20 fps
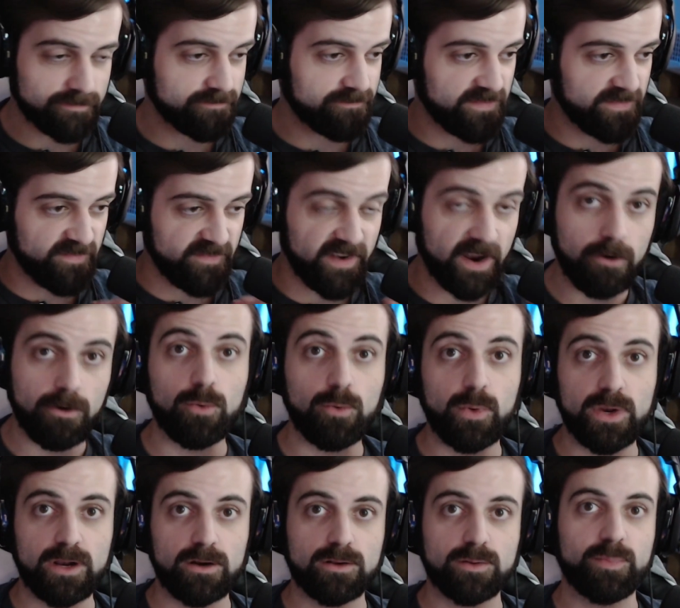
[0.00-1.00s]
Very
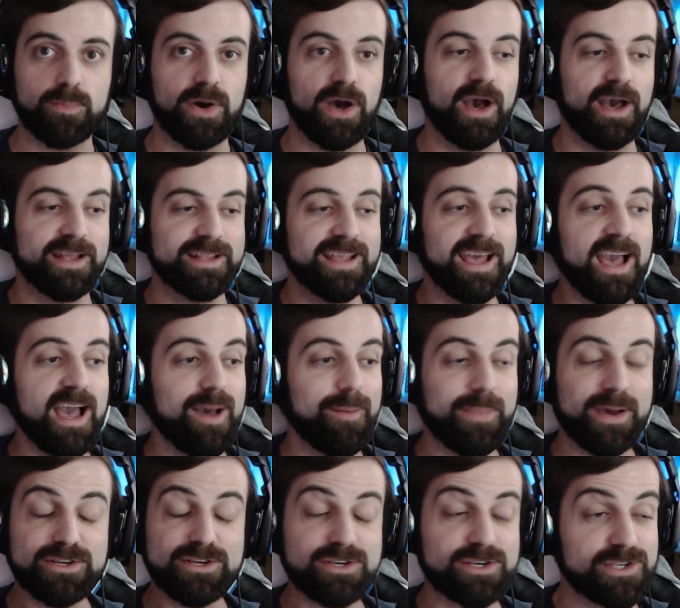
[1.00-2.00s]
weird, but
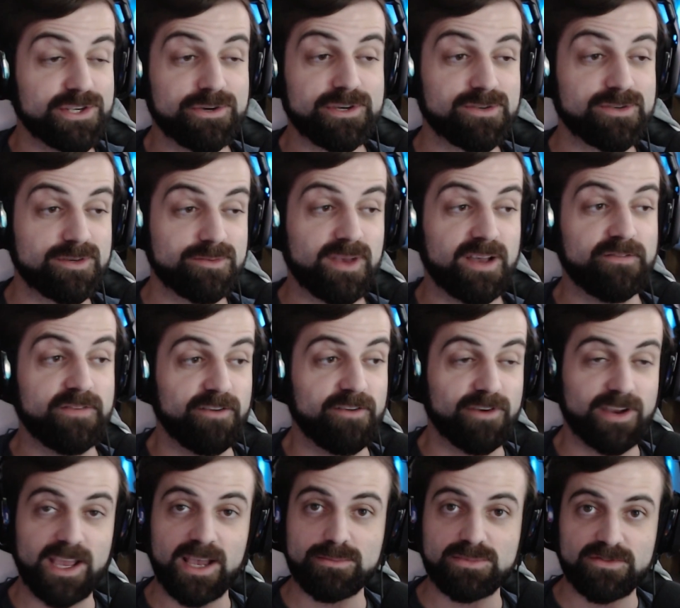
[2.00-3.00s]
Banjo-Kazooie is one of my
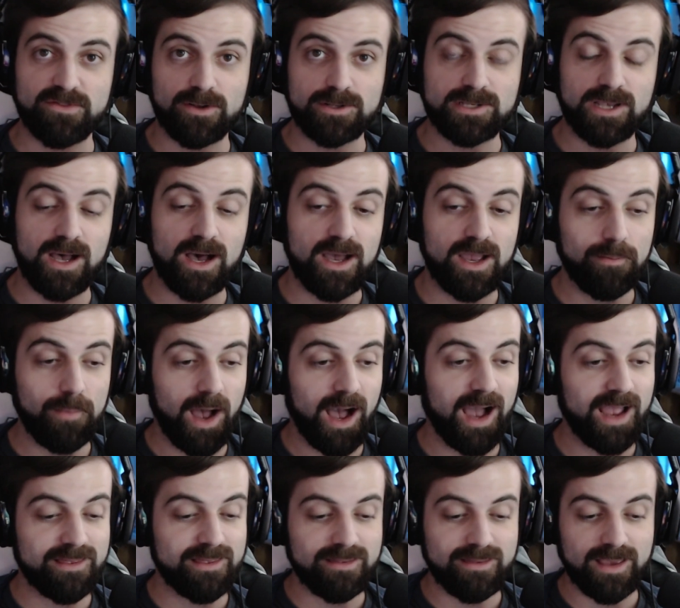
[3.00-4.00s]
favorite games of all time.
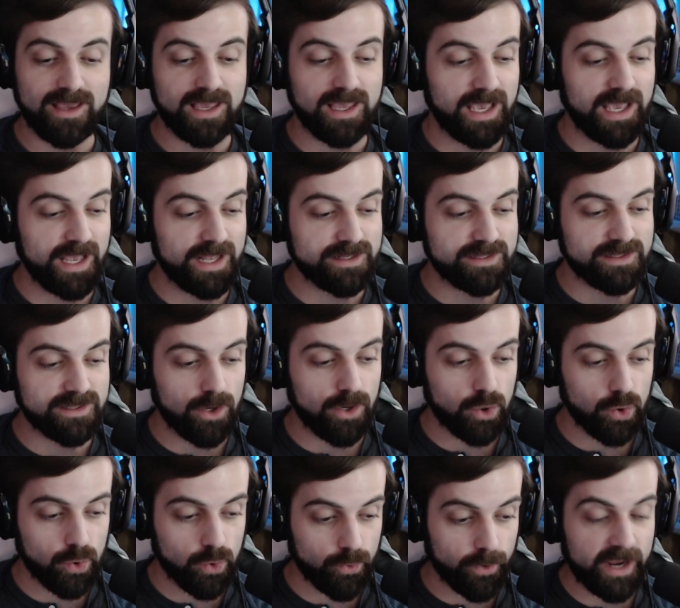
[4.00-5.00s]
I think it's a
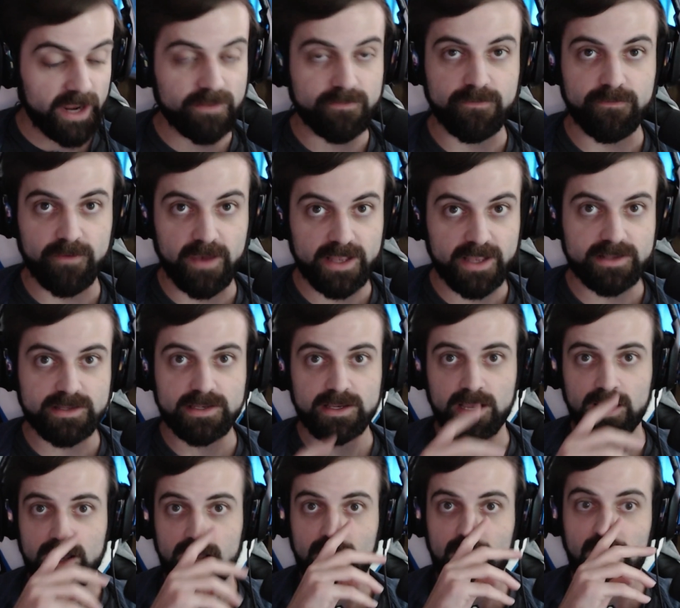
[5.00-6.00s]
great fit,
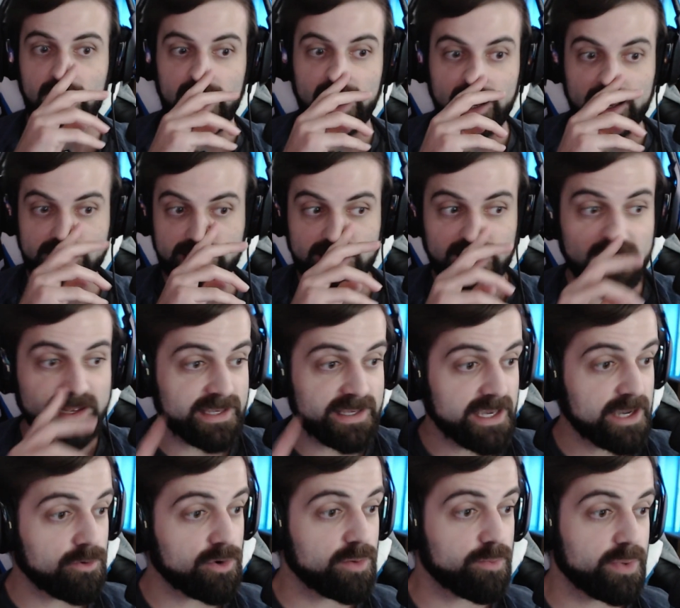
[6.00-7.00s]
and the
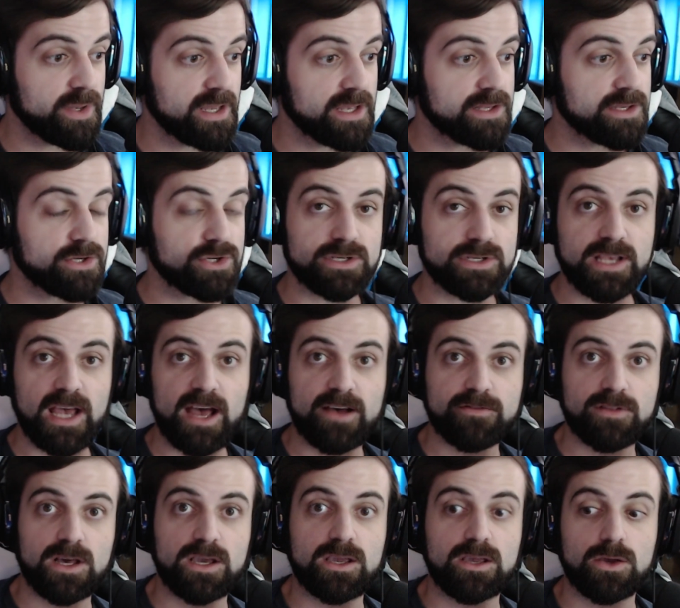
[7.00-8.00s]
idea would be to just
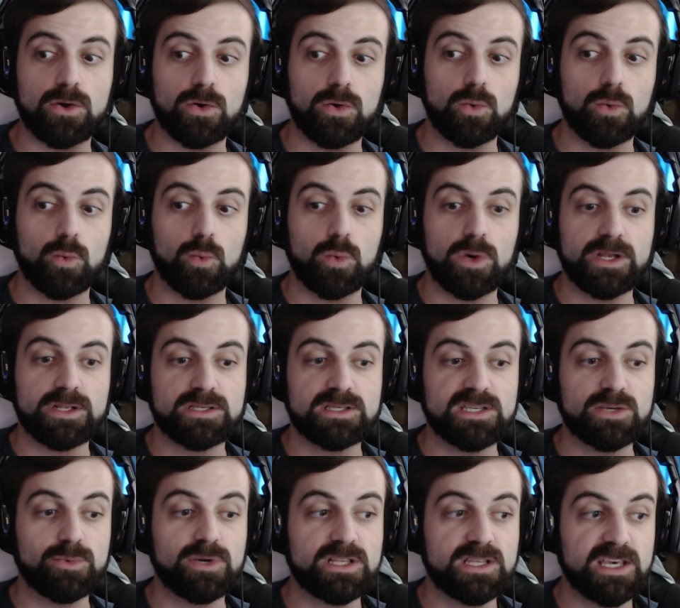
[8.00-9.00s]
have, like, when
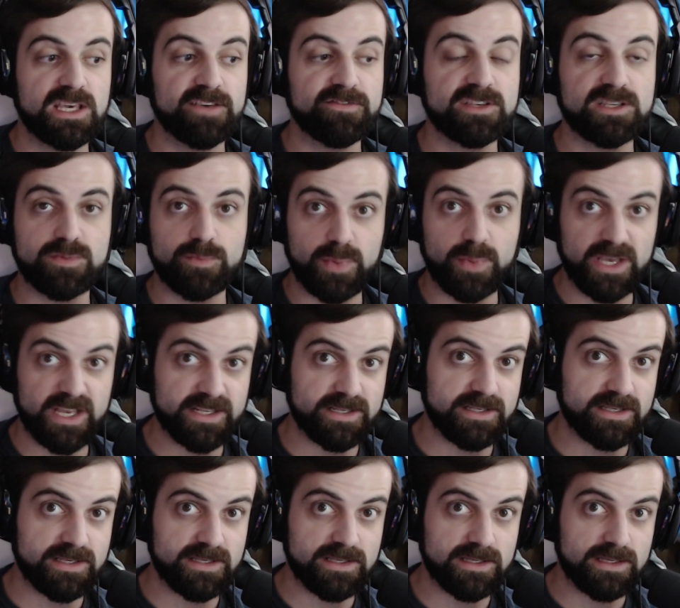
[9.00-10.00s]
someone gifts
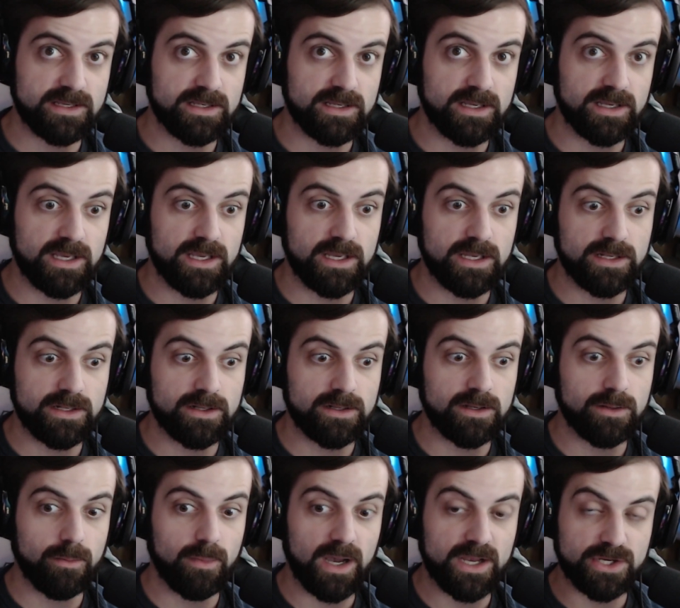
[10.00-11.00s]
bits
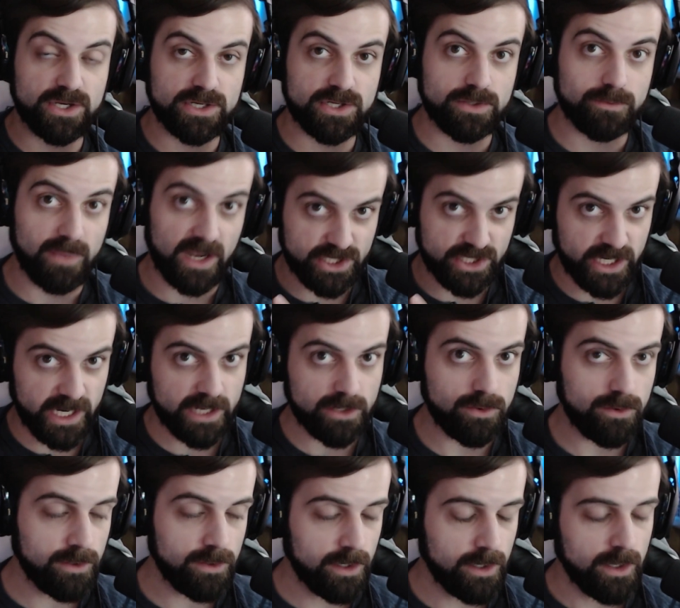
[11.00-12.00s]
in my channel,